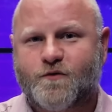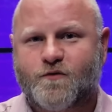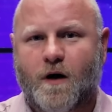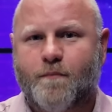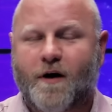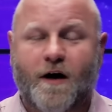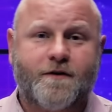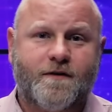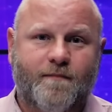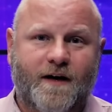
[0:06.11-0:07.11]
Trump
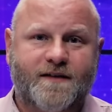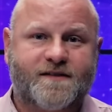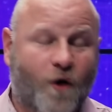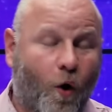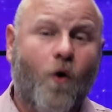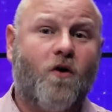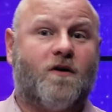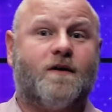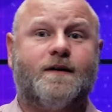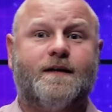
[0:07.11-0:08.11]
under the bus
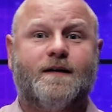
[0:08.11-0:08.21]
or